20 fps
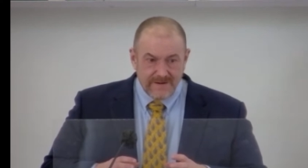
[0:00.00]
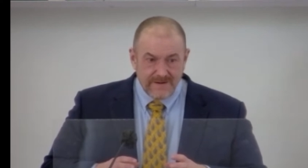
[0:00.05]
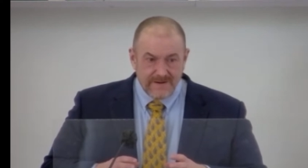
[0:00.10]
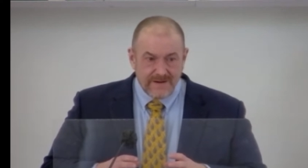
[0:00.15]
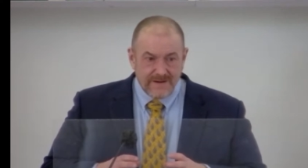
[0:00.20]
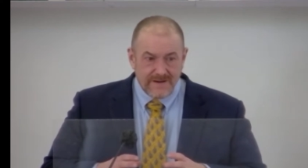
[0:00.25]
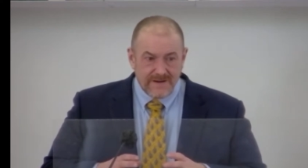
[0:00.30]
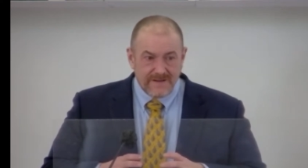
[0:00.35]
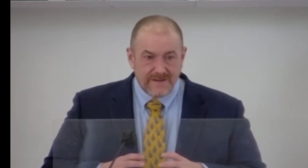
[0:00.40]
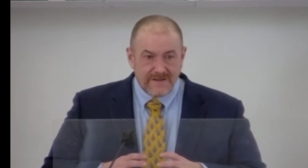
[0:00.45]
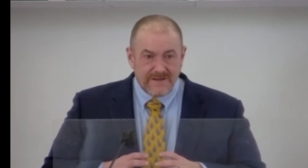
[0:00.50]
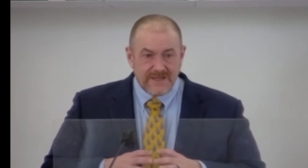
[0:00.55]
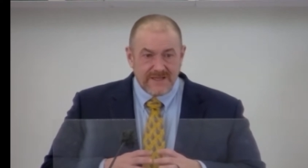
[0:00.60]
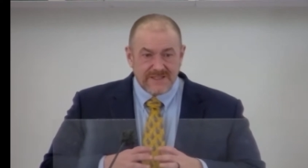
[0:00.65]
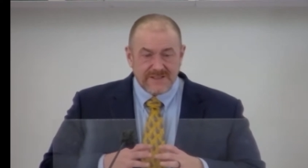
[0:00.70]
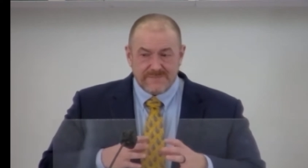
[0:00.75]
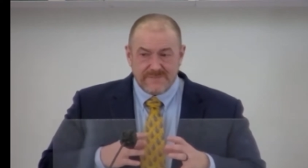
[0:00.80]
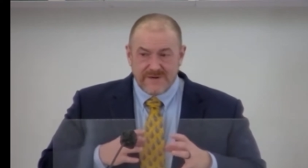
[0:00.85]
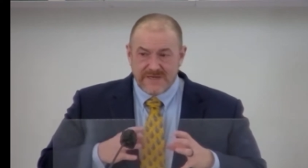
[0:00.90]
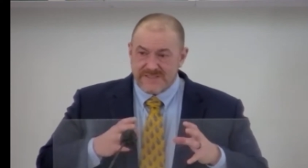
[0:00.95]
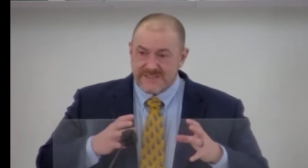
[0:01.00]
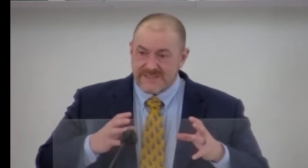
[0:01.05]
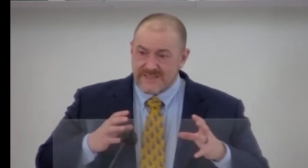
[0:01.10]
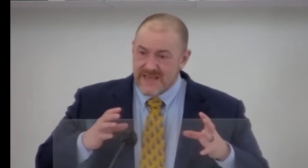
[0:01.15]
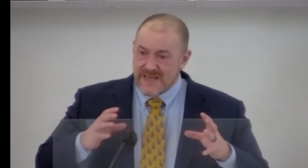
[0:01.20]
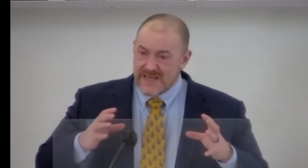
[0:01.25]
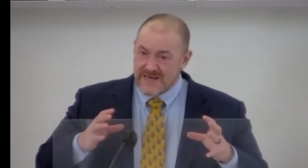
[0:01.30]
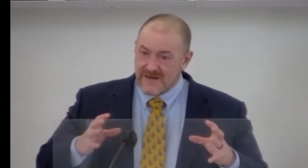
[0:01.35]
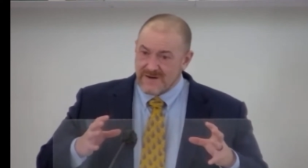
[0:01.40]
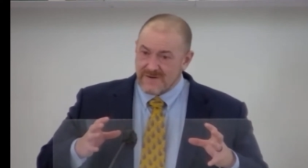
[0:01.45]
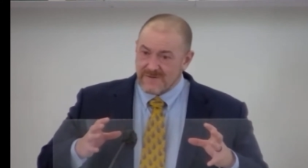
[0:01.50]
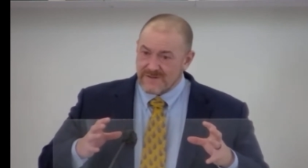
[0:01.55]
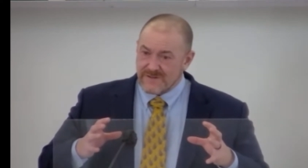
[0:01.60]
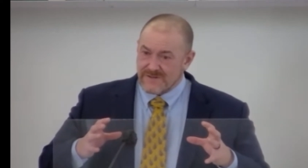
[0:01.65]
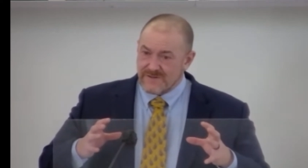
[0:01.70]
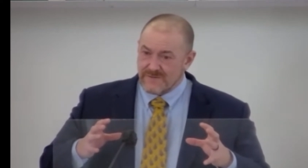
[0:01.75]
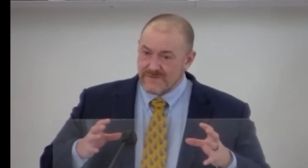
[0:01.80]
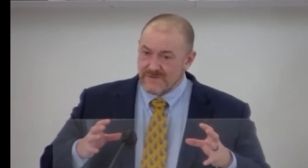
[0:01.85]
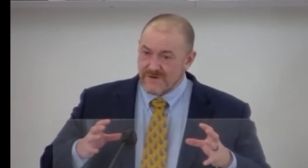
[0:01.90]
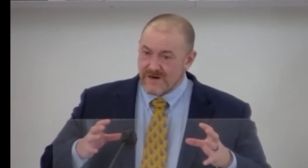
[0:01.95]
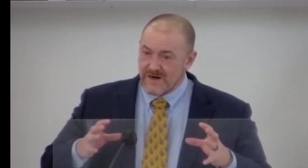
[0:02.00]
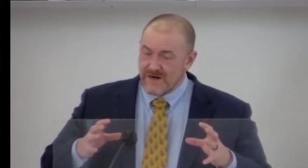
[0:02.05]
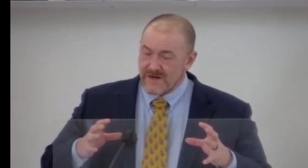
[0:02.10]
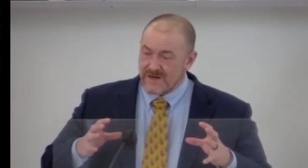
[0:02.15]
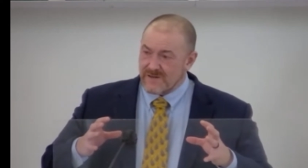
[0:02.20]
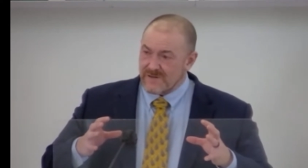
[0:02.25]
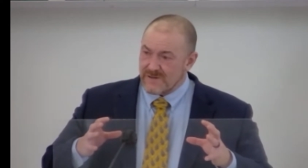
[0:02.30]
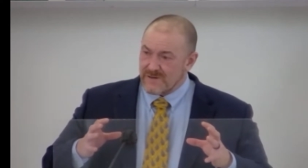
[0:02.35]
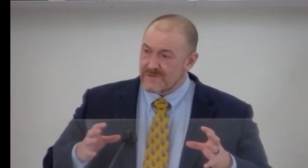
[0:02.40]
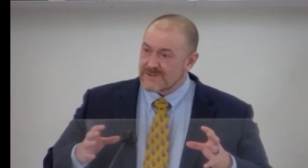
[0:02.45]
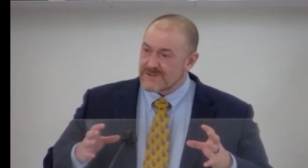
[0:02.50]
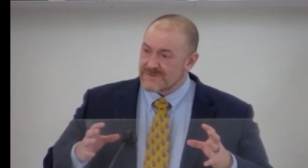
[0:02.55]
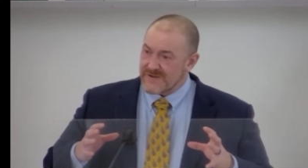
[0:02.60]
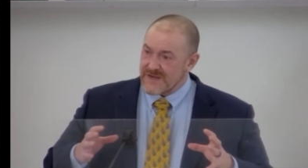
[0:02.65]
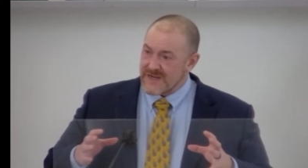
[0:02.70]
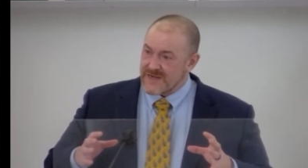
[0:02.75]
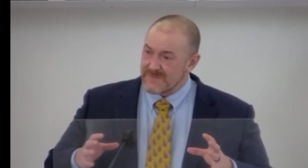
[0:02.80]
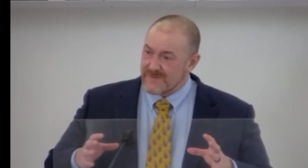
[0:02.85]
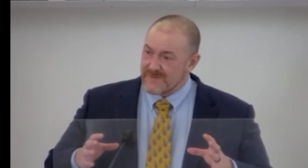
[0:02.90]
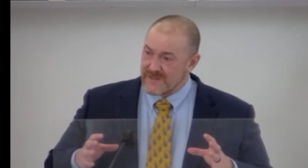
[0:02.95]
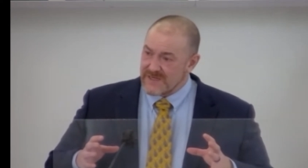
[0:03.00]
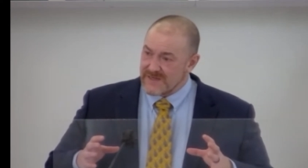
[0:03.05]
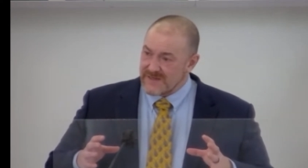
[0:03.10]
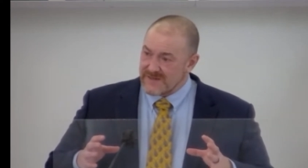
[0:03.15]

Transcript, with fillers: And then let's bust that out to our close family